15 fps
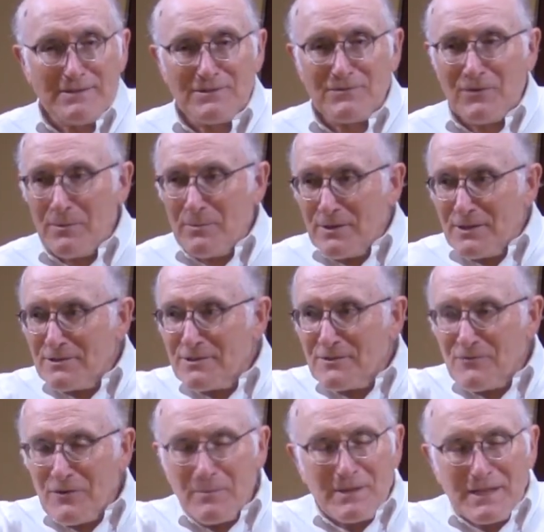is
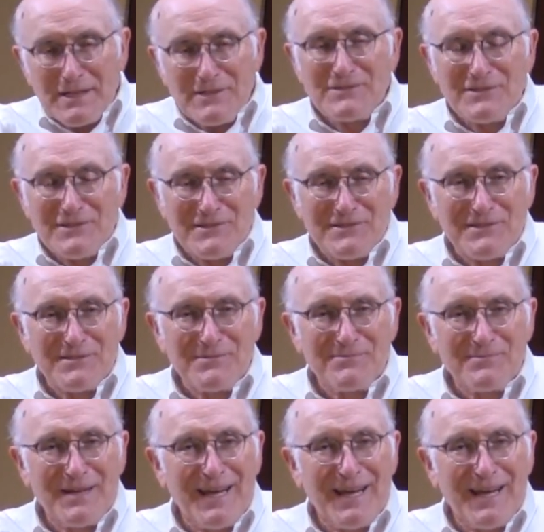from a distance.